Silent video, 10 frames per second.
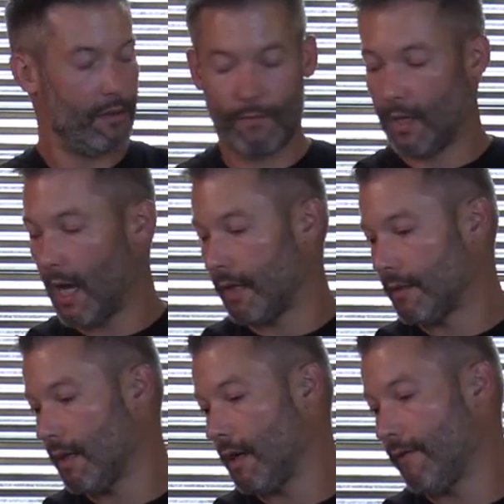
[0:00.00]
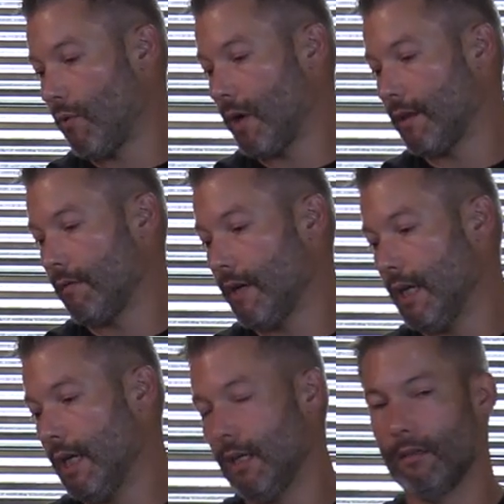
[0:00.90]
We got
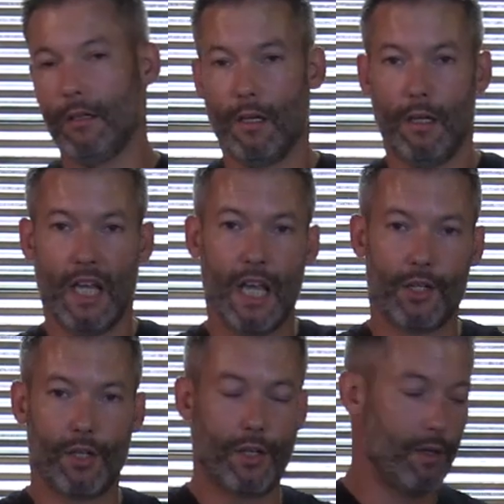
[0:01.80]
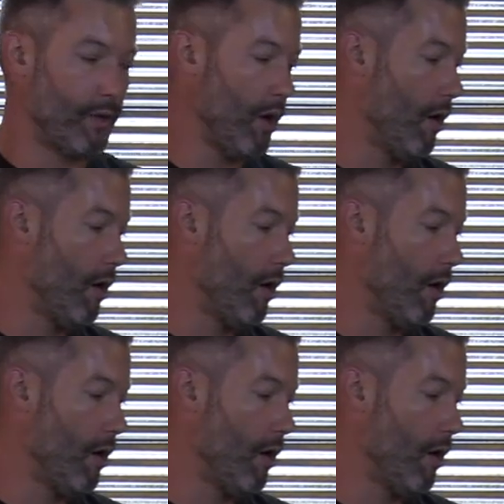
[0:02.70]
43 inches